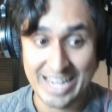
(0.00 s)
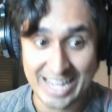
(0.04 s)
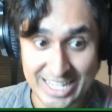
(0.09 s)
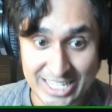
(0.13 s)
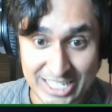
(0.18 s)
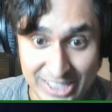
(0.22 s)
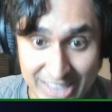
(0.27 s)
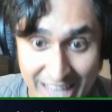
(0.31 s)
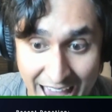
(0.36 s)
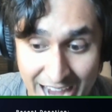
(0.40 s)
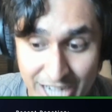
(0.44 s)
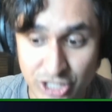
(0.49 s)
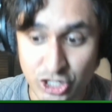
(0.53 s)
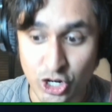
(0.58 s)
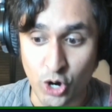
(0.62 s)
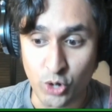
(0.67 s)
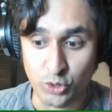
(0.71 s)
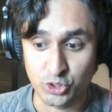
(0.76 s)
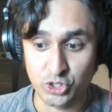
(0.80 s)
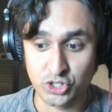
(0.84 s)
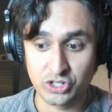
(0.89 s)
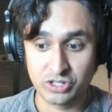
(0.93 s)
Eats
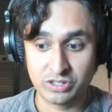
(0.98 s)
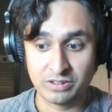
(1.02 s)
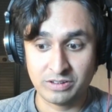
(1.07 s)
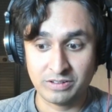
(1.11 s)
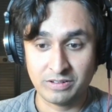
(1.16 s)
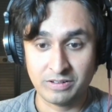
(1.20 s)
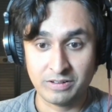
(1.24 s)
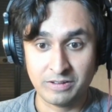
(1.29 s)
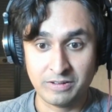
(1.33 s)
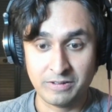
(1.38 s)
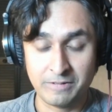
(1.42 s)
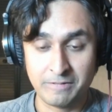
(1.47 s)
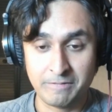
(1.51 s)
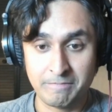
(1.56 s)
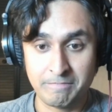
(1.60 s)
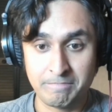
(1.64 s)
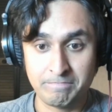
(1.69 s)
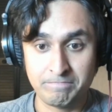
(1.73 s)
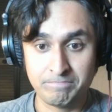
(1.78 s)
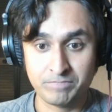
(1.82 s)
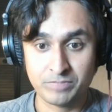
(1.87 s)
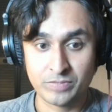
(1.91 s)
lactose.
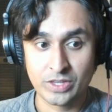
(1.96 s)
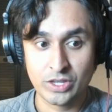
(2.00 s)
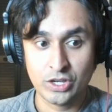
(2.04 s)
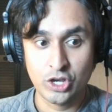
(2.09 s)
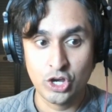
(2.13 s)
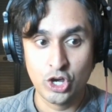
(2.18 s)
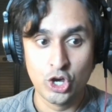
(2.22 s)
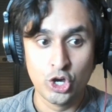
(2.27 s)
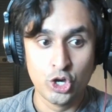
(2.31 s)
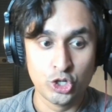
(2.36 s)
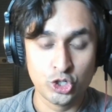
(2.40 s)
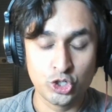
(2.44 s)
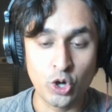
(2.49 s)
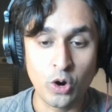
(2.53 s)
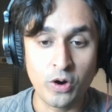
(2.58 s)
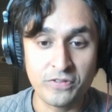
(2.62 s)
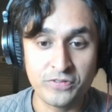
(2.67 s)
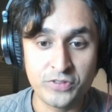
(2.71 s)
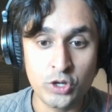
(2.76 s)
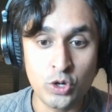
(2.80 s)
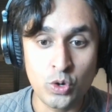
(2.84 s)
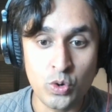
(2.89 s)

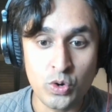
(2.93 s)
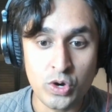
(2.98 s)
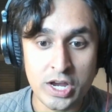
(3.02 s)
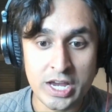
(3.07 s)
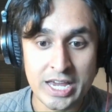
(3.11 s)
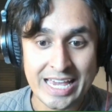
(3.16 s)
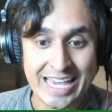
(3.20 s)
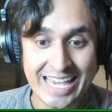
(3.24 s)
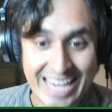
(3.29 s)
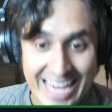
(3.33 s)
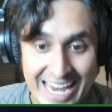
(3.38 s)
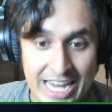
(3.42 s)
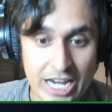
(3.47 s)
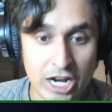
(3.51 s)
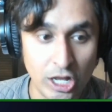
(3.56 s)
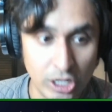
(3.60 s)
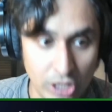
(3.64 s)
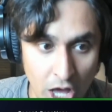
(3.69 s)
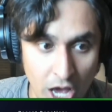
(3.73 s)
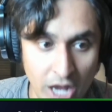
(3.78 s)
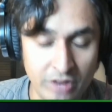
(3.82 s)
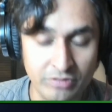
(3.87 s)
So if you eat
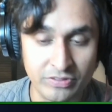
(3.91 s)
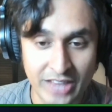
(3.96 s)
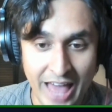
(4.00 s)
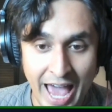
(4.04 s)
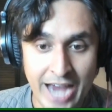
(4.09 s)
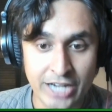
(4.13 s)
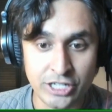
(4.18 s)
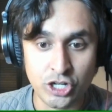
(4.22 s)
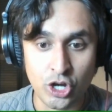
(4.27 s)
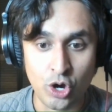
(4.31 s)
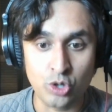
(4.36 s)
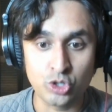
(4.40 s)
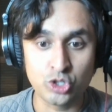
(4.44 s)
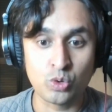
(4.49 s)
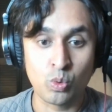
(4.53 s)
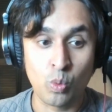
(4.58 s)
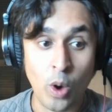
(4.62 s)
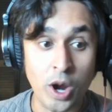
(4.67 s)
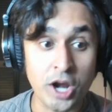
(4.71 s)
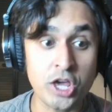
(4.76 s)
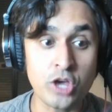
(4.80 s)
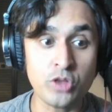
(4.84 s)
a lot of
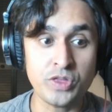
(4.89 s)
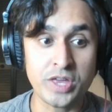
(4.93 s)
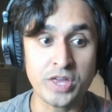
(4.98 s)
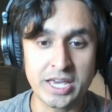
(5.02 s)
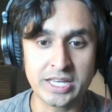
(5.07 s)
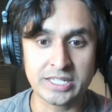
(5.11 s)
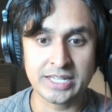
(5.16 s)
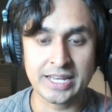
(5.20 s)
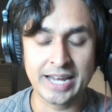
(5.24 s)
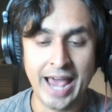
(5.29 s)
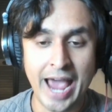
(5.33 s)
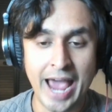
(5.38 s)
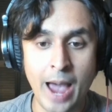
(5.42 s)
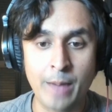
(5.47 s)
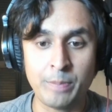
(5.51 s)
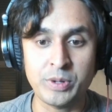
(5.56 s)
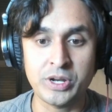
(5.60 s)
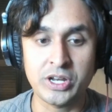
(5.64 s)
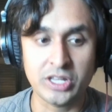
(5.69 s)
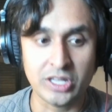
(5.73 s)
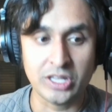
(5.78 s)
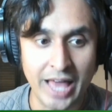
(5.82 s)
lactose, what do you think is going to
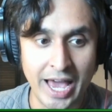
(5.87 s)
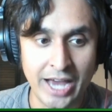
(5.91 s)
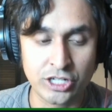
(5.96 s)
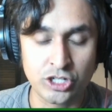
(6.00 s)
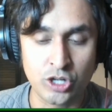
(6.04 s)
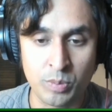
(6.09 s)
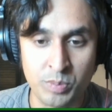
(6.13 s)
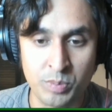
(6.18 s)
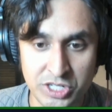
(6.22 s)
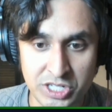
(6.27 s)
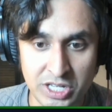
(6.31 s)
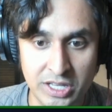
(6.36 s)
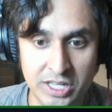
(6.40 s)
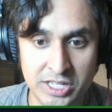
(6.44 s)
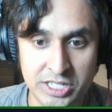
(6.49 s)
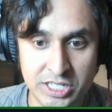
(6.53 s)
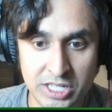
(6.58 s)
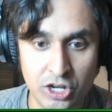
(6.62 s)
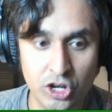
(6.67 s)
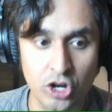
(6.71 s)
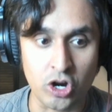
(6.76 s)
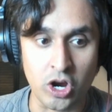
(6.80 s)
happen to the
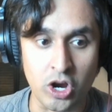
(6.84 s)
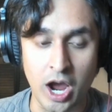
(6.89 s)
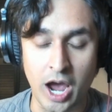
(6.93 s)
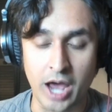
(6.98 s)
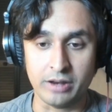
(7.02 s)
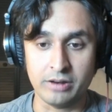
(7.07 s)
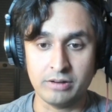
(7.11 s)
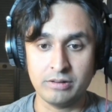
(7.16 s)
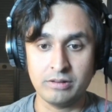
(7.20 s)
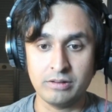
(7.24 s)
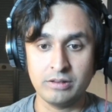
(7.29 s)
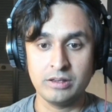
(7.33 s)
lactobacillus in your gut?